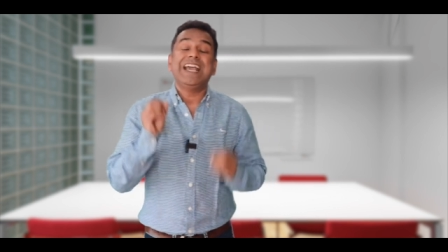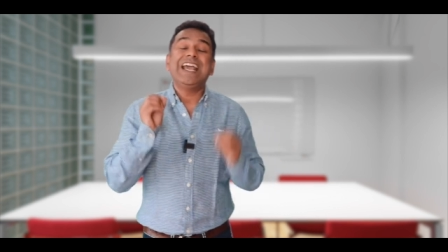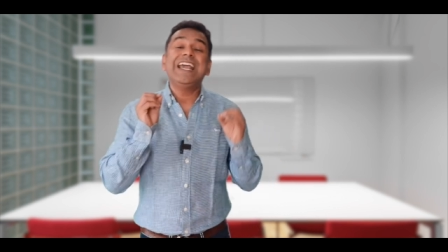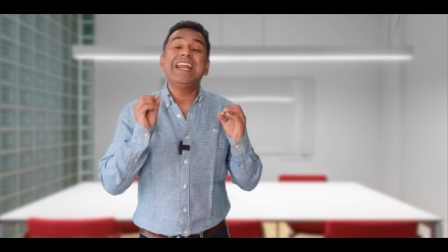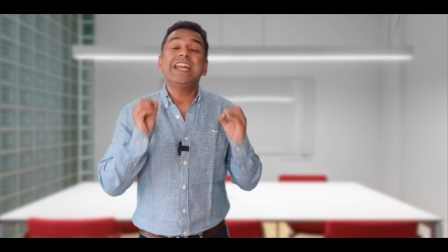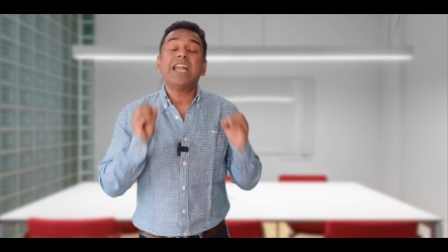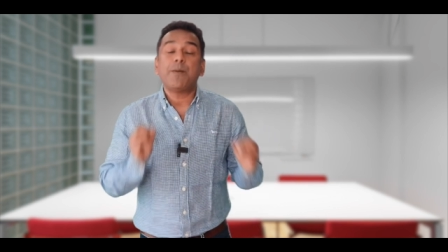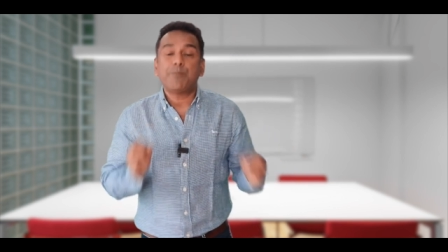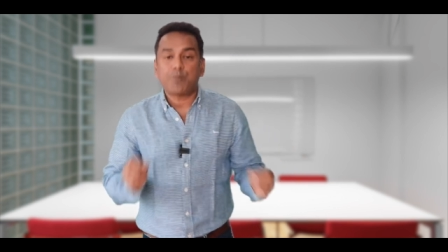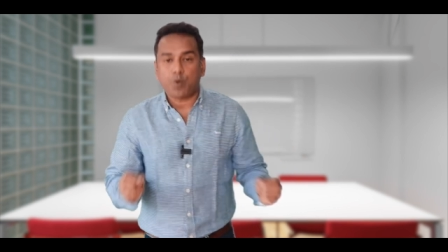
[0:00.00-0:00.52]

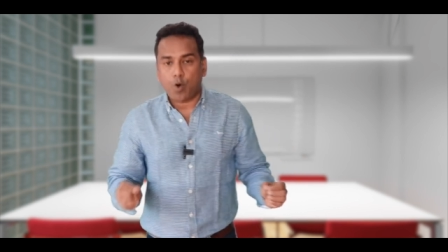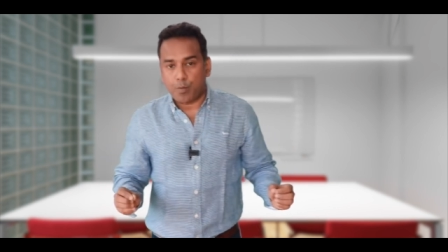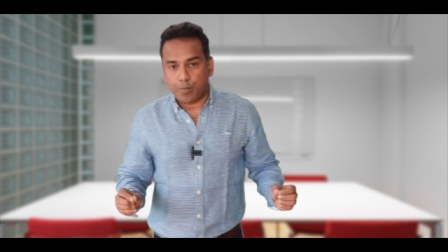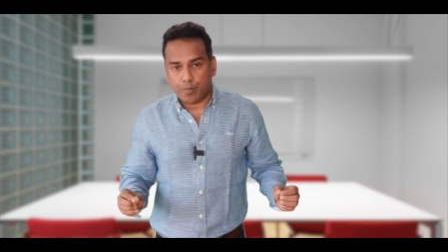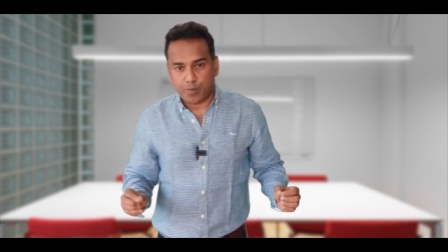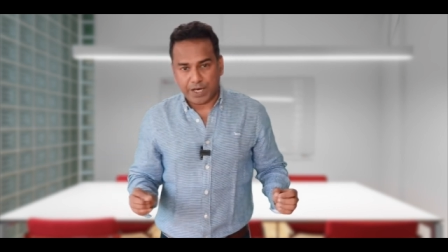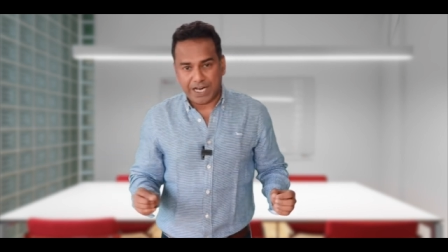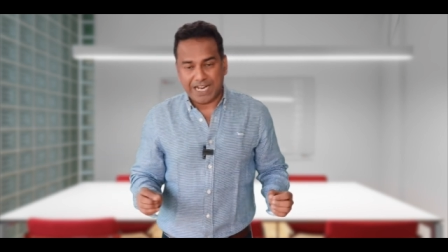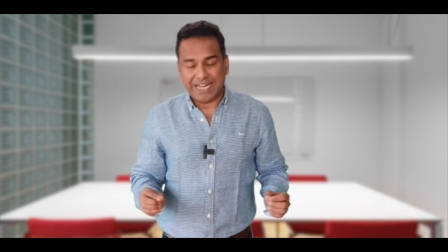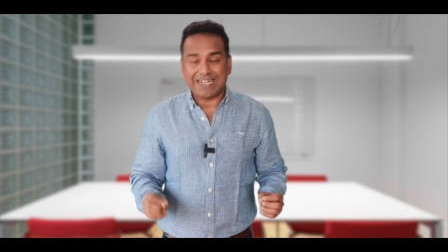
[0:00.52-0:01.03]

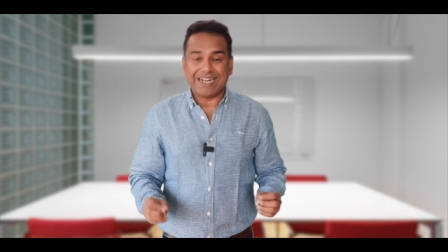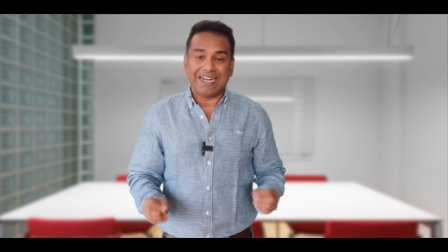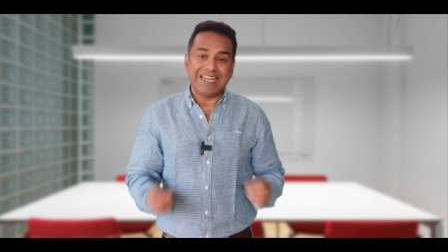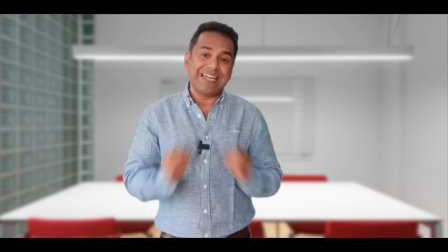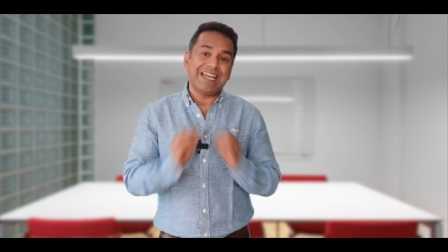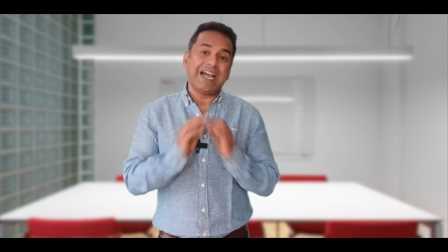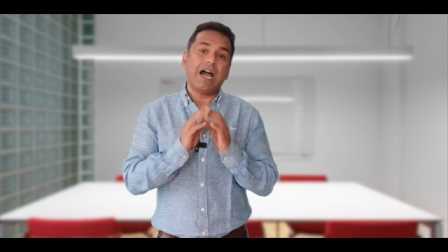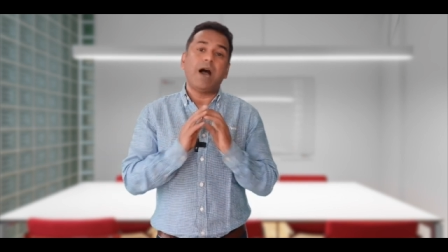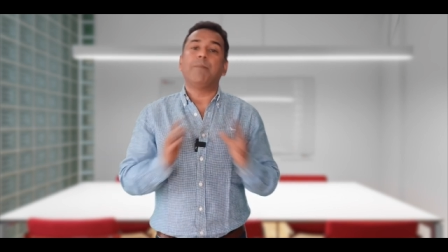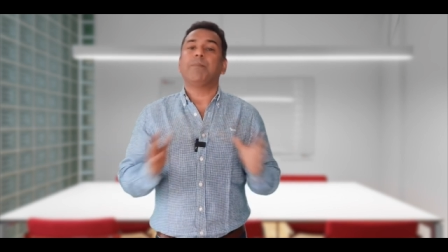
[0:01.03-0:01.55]

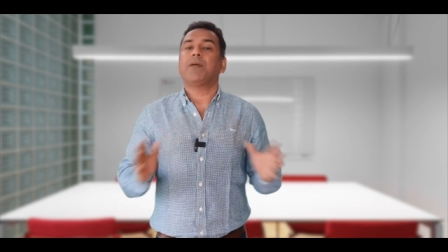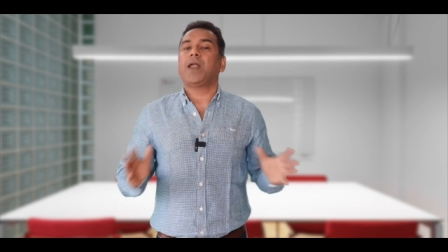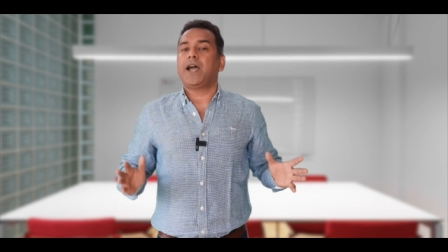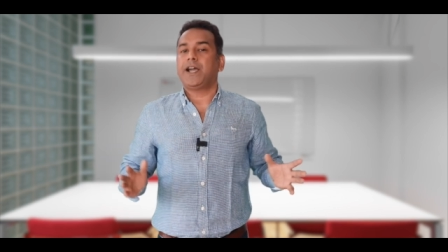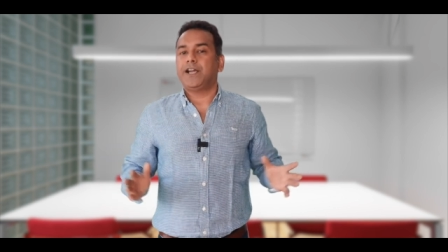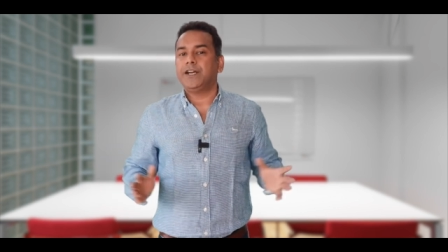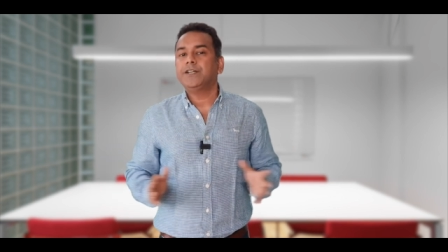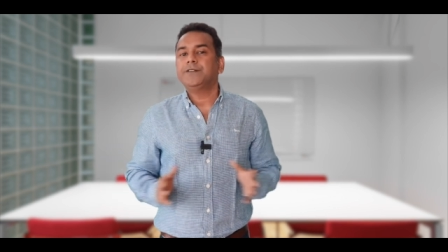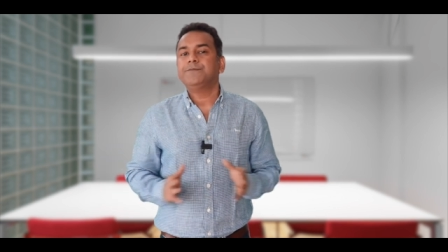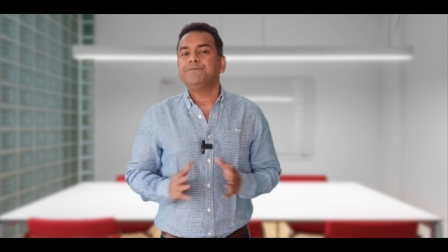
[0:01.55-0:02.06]
inappropriately
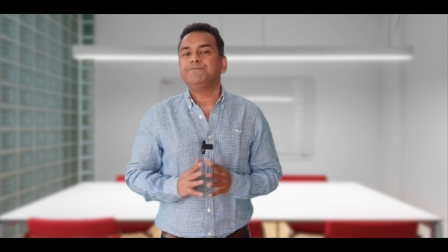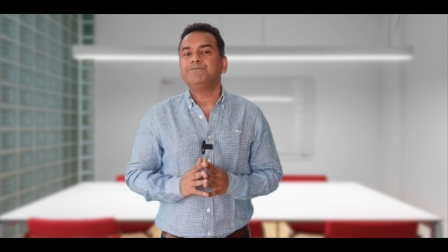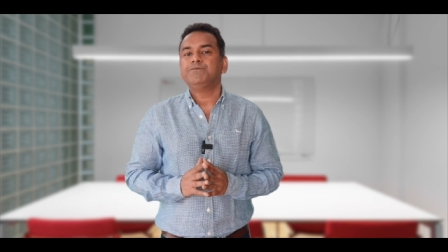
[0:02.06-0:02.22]
applied.